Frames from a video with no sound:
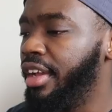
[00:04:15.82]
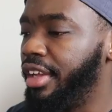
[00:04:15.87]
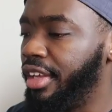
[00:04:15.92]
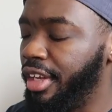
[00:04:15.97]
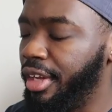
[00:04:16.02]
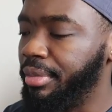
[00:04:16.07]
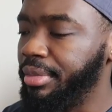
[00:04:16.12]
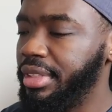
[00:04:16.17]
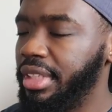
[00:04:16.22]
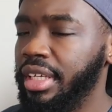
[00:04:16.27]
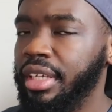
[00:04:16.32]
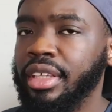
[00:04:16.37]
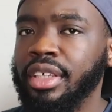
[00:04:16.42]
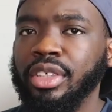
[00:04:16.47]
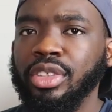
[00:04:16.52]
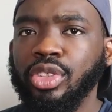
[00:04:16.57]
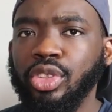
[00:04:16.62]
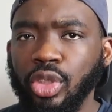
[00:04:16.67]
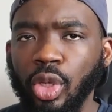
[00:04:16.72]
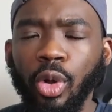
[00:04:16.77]
You know what I'm saying?
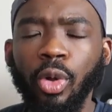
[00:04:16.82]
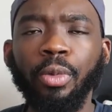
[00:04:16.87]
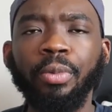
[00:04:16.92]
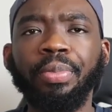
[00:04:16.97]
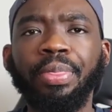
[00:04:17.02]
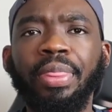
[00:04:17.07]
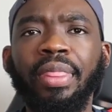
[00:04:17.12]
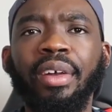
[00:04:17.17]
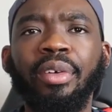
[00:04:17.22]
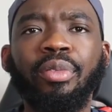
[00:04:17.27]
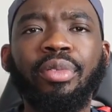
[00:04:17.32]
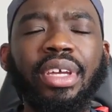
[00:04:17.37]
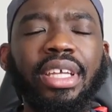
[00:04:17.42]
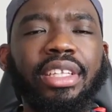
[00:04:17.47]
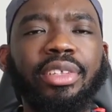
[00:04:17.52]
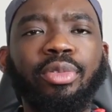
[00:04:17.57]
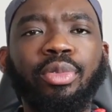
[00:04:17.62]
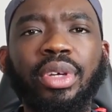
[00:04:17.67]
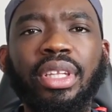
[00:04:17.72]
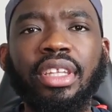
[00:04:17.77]
So
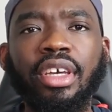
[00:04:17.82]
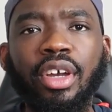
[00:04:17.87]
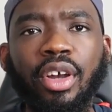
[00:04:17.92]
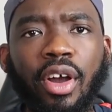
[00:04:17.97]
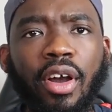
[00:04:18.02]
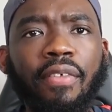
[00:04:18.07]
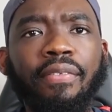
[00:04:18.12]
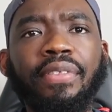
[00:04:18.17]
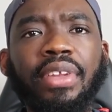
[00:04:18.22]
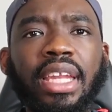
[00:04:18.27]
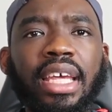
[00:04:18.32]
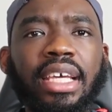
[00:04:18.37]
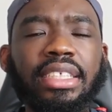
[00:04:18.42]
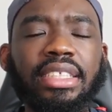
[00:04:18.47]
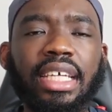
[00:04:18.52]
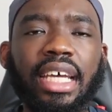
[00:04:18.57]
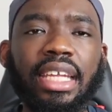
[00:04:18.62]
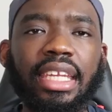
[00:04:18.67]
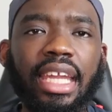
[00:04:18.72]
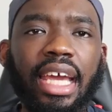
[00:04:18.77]
with with the confidence
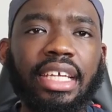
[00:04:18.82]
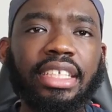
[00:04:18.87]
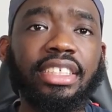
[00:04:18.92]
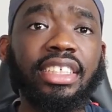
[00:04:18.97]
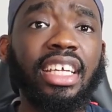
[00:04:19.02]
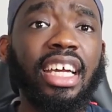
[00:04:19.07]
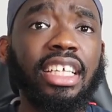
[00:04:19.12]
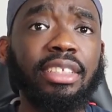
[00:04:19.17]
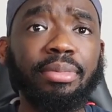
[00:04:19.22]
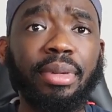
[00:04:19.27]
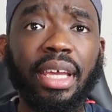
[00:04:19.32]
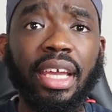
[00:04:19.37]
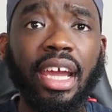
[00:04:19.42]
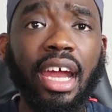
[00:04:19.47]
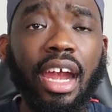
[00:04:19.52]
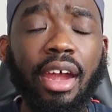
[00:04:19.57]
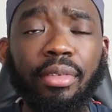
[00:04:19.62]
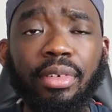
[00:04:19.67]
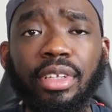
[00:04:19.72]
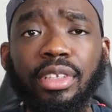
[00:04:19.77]
that Nigeria has been
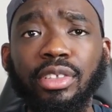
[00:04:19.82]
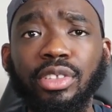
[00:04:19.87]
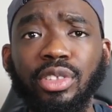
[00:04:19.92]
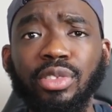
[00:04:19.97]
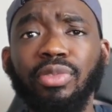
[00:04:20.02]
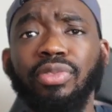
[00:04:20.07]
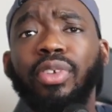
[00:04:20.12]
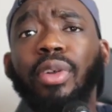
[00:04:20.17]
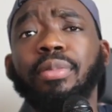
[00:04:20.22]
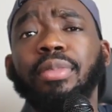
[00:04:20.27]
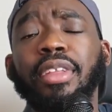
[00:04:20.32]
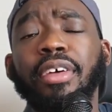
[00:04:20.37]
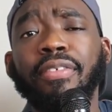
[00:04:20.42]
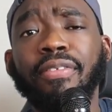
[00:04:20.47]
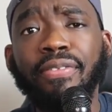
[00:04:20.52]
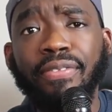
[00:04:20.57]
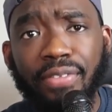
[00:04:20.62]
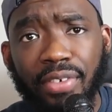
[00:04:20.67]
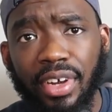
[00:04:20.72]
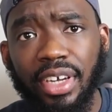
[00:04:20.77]
carrying from the
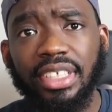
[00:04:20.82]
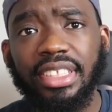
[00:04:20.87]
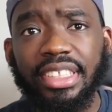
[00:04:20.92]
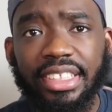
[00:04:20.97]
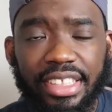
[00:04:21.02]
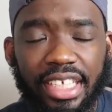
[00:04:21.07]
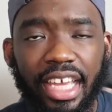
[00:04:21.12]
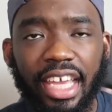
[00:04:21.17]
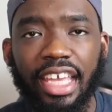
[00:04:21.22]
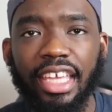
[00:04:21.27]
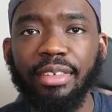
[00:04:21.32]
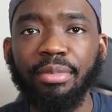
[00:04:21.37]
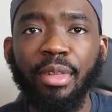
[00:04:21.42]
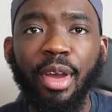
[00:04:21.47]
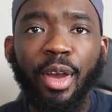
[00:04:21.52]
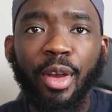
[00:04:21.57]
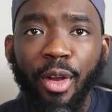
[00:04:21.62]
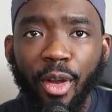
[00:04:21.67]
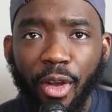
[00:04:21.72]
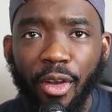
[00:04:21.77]
first game
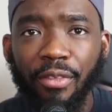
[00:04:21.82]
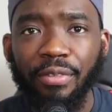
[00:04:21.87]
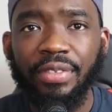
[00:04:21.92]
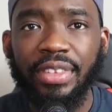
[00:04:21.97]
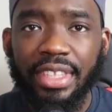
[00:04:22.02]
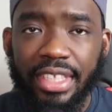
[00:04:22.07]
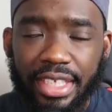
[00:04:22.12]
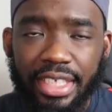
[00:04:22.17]
of